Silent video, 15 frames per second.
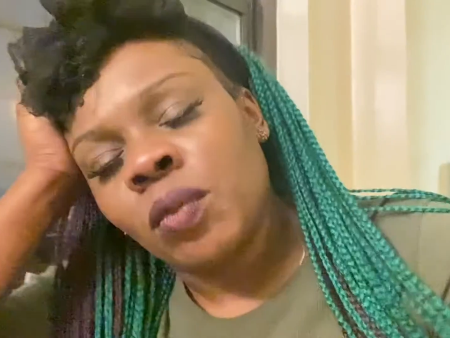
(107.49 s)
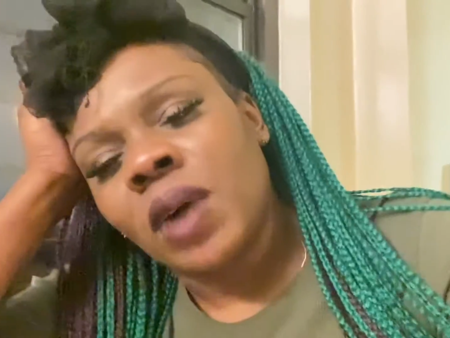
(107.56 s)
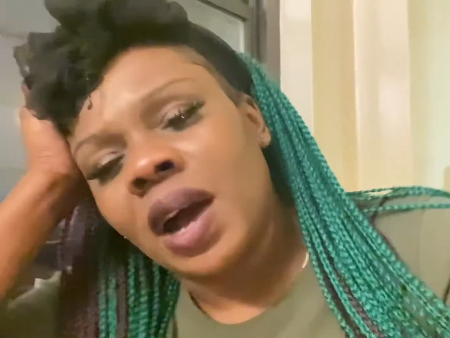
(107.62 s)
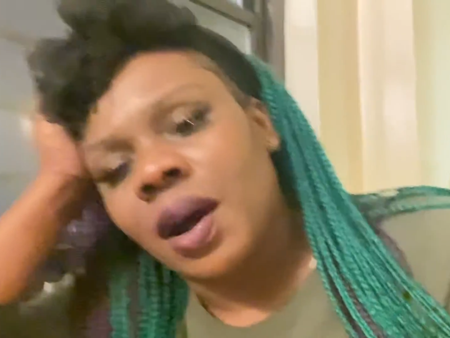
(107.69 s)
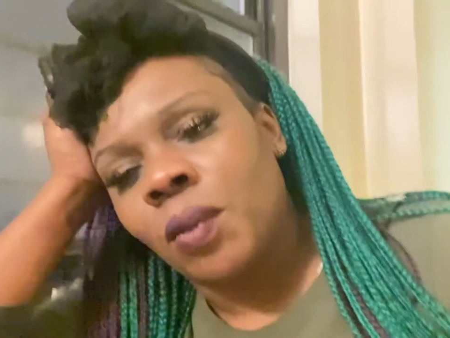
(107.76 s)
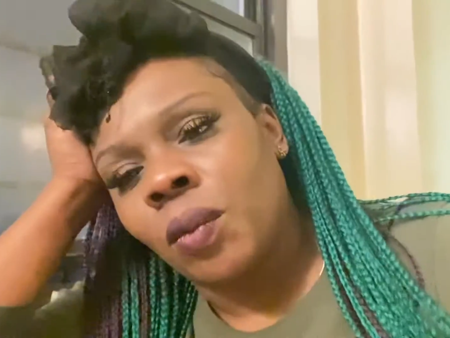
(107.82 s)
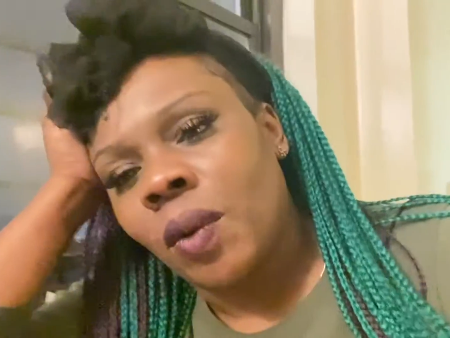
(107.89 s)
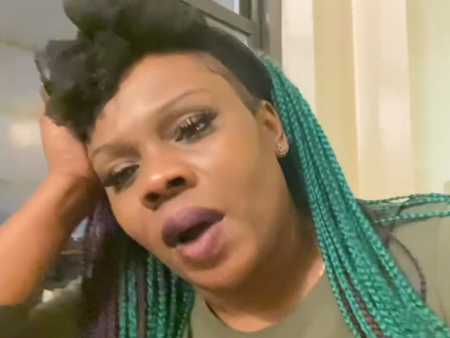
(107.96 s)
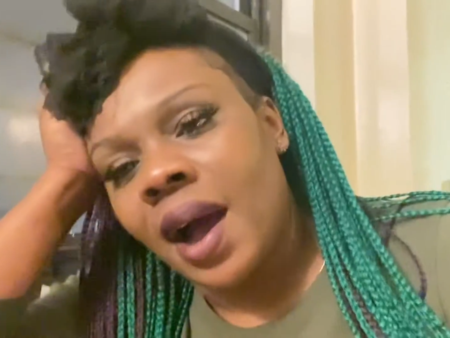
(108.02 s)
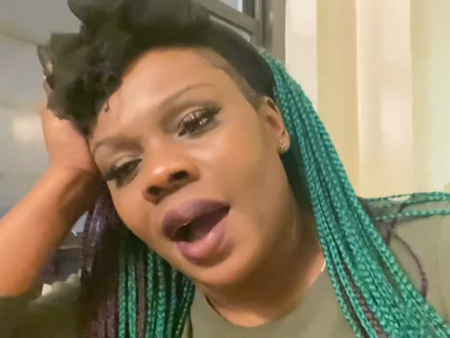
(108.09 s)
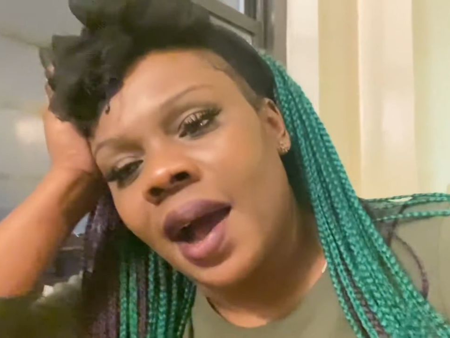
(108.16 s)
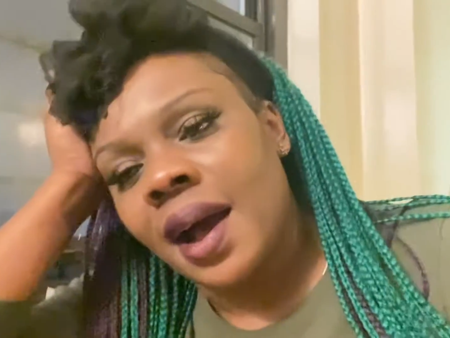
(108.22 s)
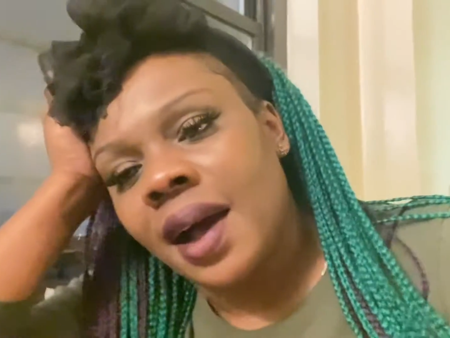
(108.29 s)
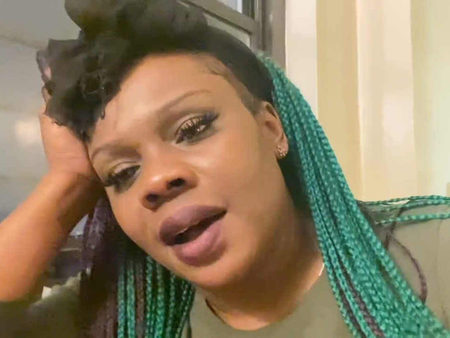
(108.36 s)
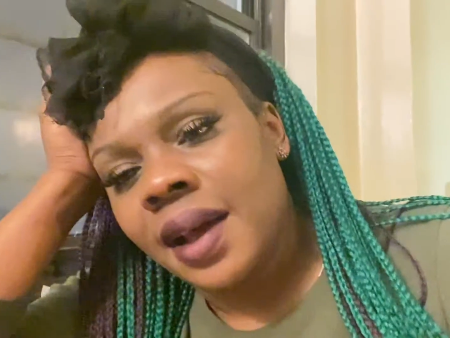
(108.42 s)
why,
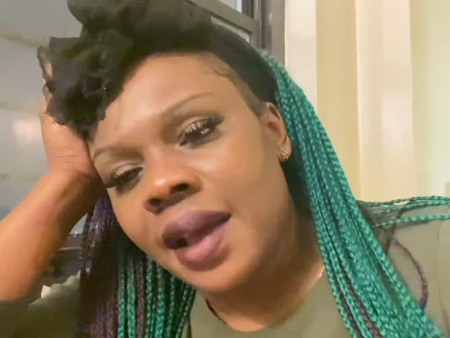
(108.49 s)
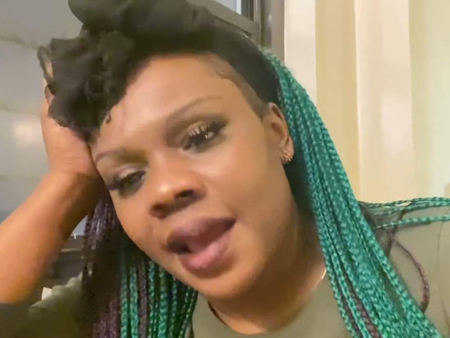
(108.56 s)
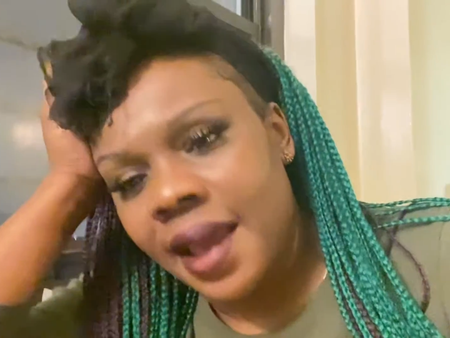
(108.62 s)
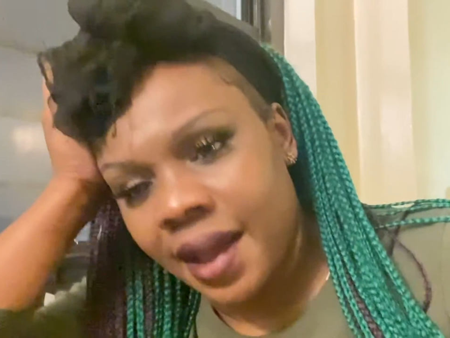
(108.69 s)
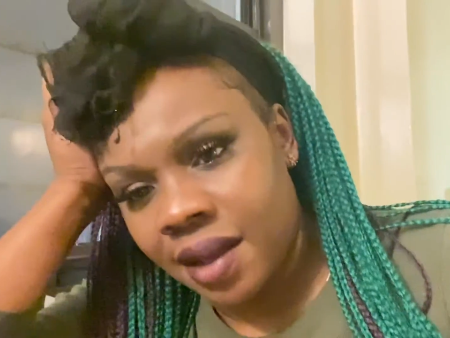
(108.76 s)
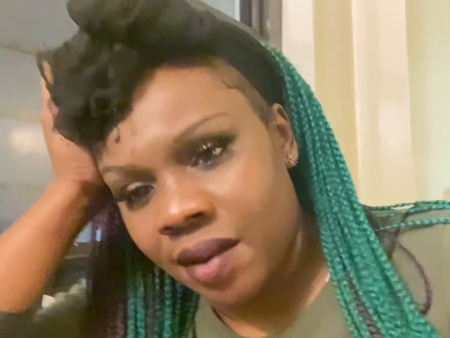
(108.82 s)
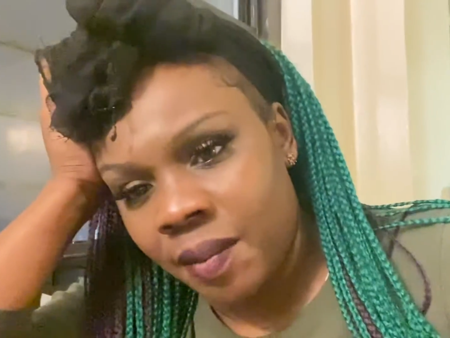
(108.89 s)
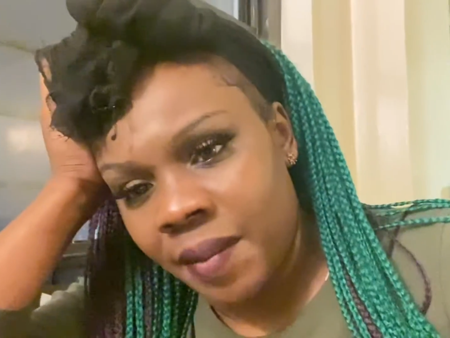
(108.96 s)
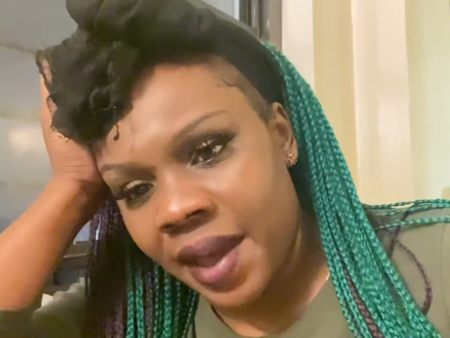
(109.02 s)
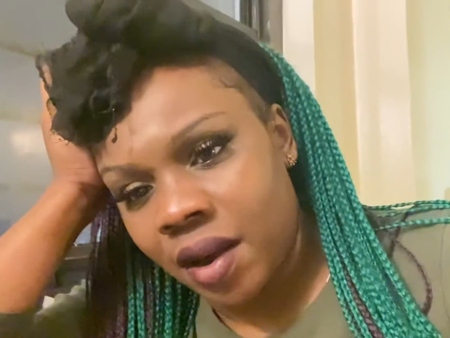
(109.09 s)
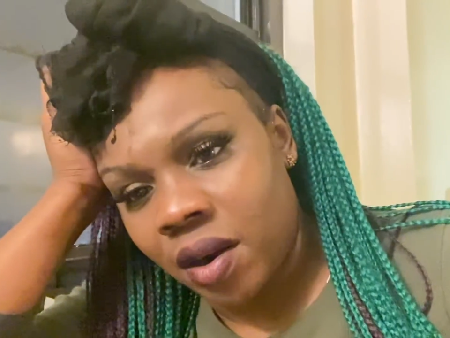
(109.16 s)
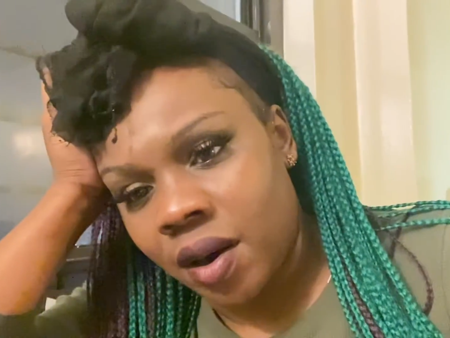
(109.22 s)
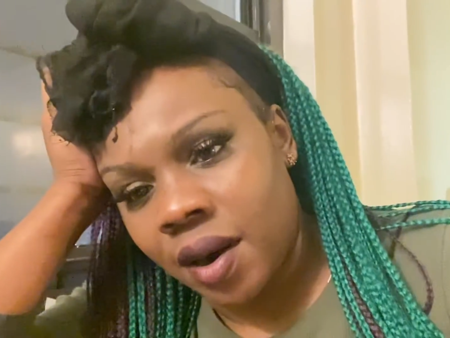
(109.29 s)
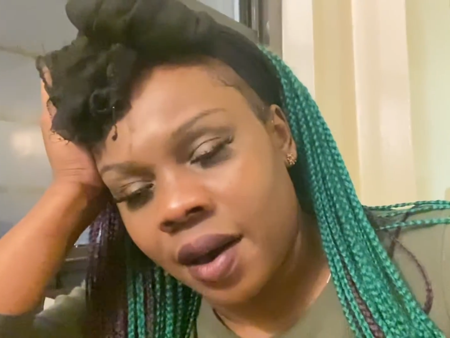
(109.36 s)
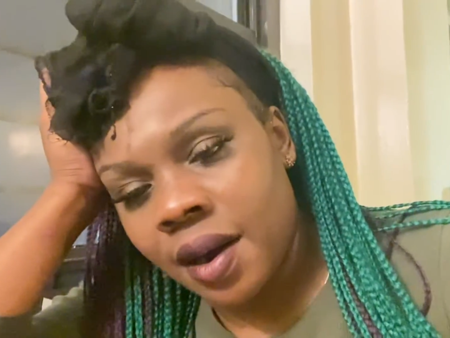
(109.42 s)
why head
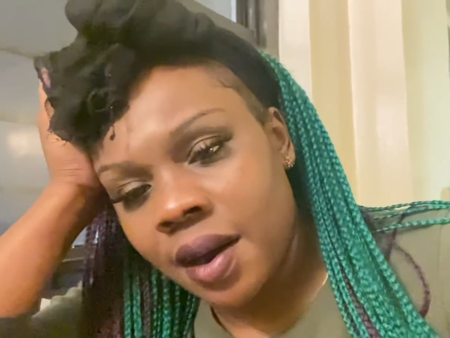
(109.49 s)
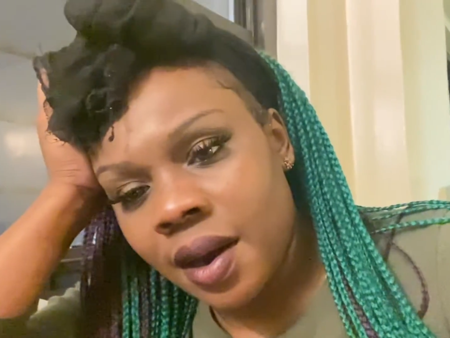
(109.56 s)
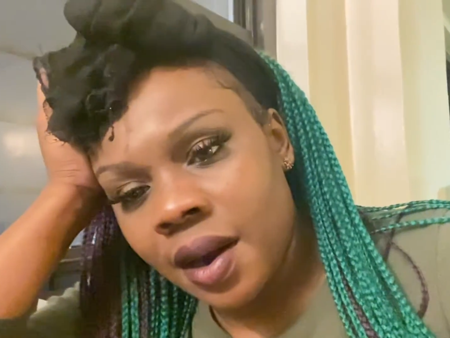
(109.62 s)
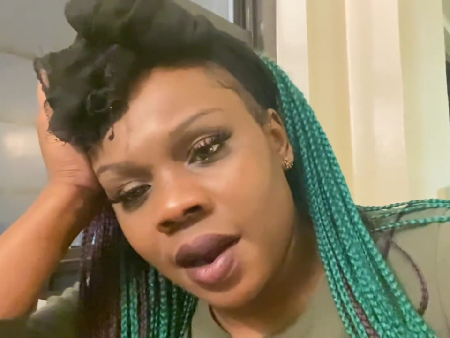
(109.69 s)
back or